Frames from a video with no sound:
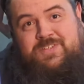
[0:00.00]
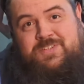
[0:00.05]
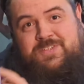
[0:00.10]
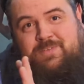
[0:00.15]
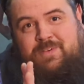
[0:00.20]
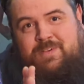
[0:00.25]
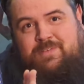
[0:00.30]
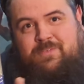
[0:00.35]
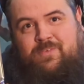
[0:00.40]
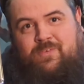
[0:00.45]

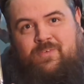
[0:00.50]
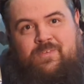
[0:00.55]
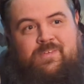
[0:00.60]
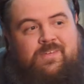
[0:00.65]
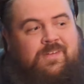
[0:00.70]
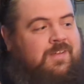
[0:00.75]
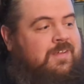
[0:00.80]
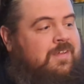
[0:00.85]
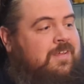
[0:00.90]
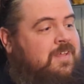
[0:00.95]
So I thought
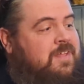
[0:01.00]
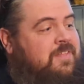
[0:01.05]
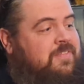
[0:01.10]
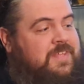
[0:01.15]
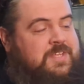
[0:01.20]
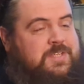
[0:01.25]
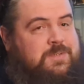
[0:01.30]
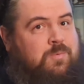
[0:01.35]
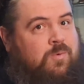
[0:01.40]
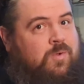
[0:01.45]

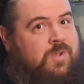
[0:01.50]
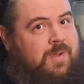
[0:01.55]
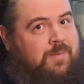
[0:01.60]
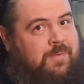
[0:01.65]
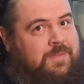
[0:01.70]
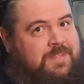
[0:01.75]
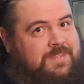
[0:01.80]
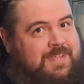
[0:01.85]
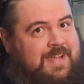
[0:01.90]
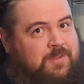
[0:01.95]
this will go
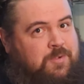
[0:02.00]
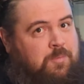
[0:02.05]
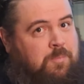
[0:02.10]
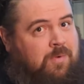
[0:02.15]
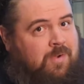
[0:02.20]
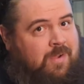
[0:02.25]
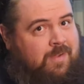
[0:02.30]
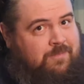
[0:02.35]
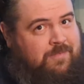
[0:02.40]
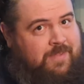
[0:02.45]
with the Daniel
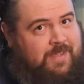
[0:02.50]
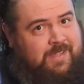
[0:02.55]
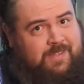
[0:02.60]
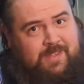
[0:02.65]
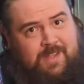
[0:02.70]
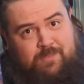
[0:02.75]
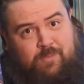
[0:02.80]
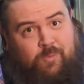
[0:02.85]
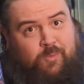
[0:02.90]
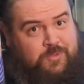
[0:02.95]
Bryan figure that
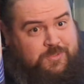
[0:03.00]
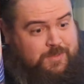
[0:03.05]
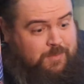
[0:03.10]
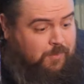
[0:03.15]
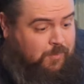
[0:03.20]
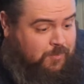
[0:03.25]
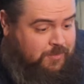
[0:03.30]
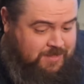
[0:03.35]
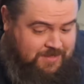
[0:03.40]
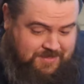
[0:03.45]
I've also
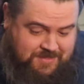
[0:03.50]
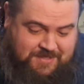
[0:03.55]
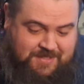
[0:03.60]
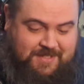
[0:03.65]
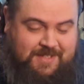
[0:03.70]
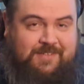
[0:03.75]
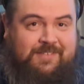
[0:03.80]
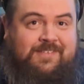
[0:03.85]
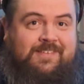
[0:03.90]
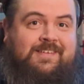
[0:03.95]
ordered. So,
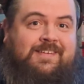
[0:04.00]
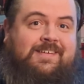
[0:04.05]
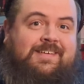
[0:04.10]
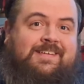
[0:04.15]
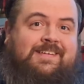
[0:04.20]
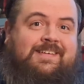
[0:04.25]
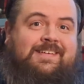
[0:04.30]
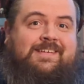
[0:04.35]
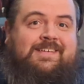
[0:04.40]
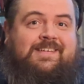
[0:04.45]

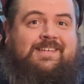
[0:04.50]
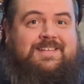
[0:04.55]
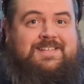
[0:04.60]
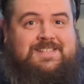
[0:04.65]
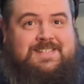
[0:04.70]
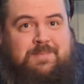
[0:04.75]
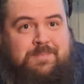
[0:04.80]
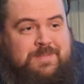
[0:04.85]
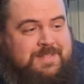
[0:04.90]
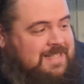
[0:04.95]

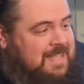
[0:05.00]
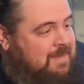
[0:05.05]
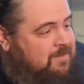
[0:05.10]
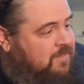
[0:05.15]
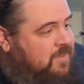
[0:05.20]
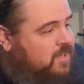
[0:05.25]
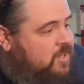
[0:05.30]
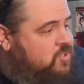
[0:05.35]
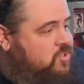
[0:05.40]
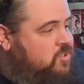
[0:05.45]
SummerSlam
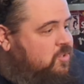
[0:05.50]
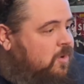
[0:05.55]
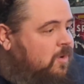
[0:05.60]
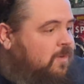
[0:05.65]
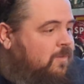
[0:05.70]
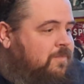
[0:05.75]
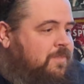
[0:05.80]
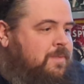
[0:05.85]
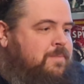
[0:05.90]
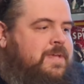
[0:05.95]
version
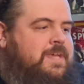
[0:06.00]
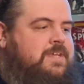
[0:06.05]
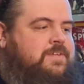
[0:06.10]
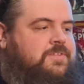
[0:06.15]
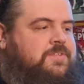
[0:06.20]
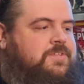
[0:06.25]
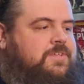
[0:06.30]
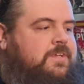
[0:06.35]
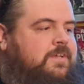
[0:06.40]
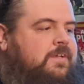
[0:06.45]
of the
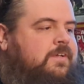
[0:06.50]
Miz.